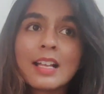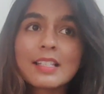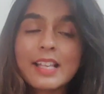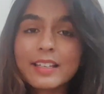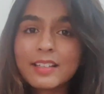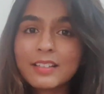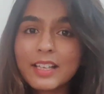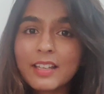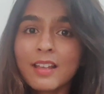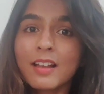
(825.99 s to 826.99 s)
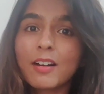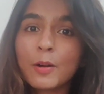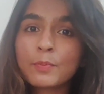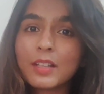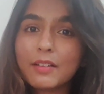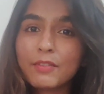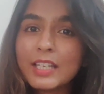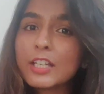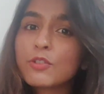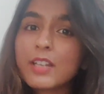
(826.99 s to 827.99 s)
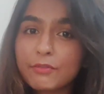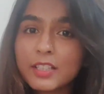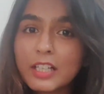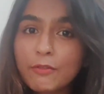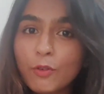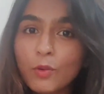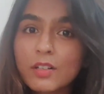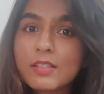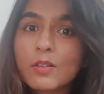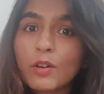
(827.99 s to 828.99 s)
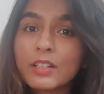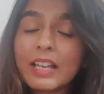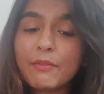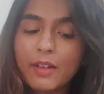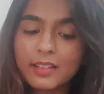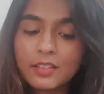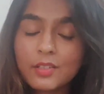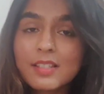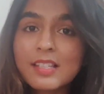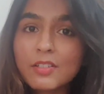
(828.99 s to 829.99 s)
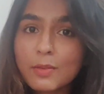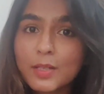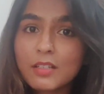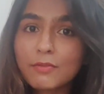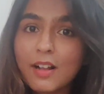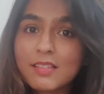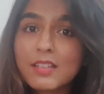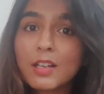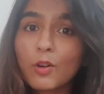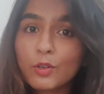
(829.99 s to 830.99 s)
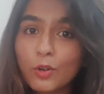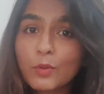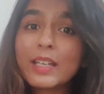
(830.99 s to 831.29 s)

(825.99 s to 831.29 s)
Secondly, we need to definitely focus on whether it's intermittent fasting or not.